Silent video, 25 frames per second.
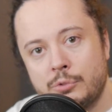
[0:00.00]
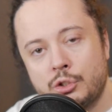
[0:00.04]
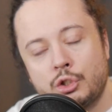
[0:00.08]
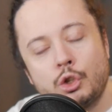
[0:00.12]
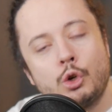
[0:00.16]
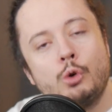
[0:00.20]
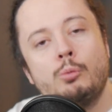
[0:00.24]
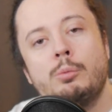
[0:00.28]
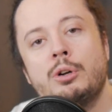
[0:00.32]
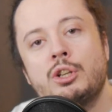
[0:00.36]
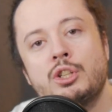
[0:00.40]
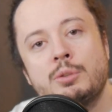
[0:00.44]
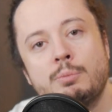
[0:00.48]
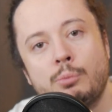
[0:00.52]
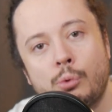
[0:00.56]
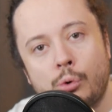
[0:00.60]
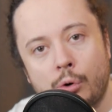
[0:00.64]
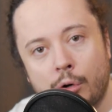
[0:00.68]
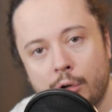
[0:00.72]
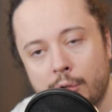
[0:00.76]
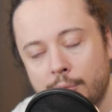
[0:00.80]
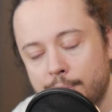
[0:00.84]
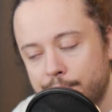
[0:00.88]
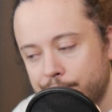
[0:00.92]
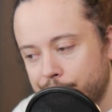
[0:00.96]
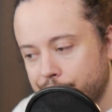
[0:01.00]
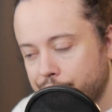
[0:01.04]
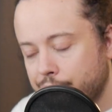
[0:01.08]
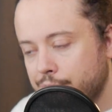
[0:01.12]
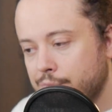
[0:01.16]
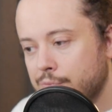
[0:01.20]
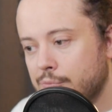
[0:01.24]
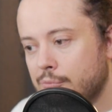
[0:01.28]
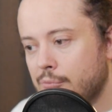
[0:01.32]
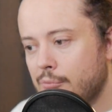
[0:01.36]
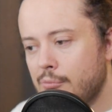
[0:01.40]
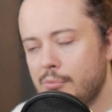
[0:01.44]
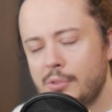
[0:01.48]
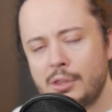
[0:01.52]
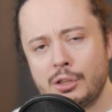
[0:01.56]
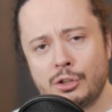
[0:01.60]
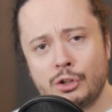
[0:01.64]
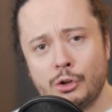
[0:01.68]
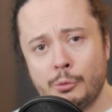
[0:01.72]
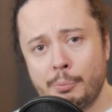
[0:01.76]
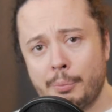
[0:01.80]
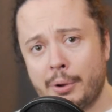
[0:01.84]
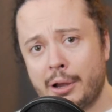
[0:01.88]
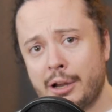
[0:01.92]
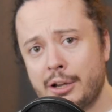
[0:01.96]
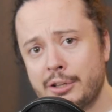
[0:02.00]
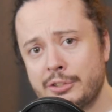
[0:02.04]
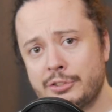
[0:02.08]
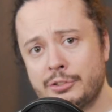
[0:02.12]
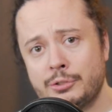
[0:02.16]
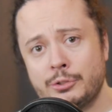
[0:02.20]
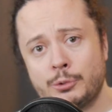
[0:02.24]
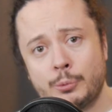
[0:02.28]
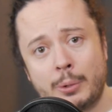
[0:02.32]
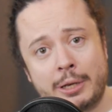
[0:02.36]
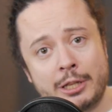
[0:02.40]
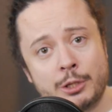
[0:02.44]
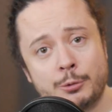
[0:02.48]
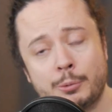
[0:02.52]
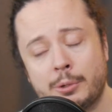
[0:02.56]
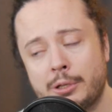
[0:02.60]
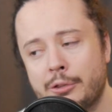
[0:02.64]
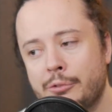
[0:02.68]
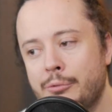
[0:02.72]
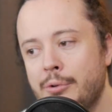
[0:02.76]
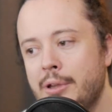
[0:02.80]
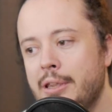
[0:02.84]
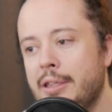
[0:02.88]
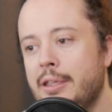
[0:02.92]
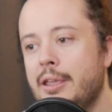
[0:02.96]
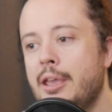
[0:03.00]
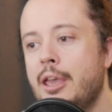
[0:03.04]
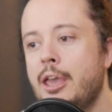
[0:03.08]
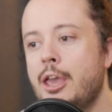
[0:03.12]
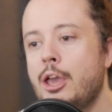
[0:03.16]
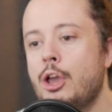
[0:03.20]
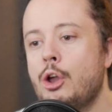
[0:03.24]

much more compared to 2023,